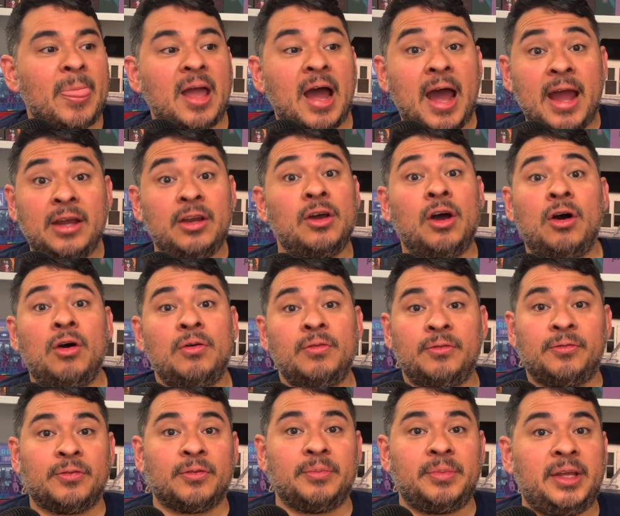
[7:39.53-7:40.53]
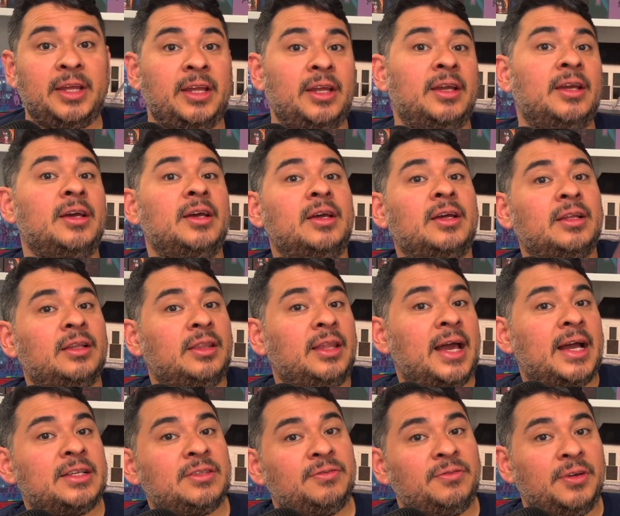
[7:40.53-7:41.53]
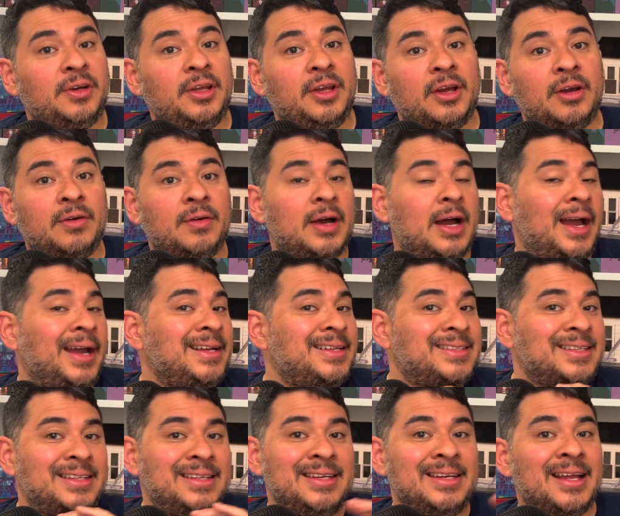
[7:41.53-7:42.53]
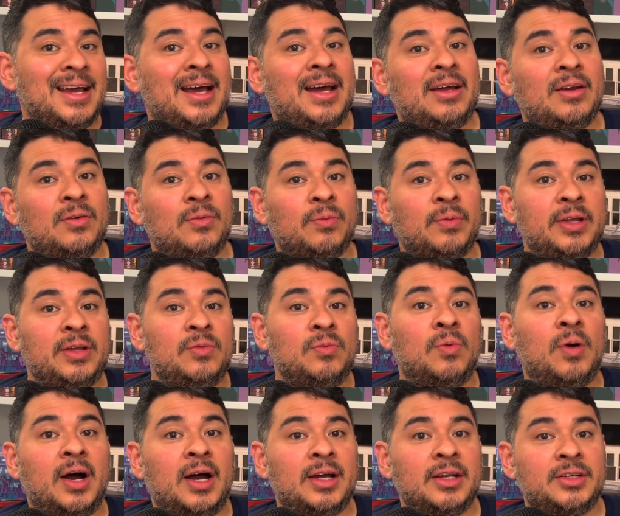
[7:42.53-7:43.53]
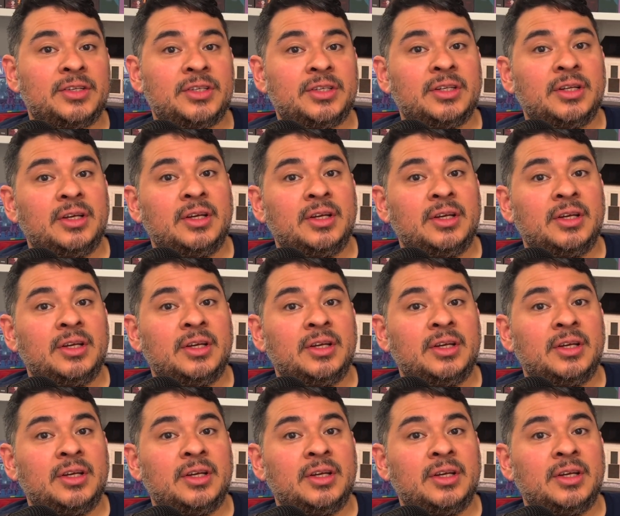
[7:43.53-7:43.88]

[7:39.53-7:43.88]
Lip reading: I know for me, last video, I did not rewatch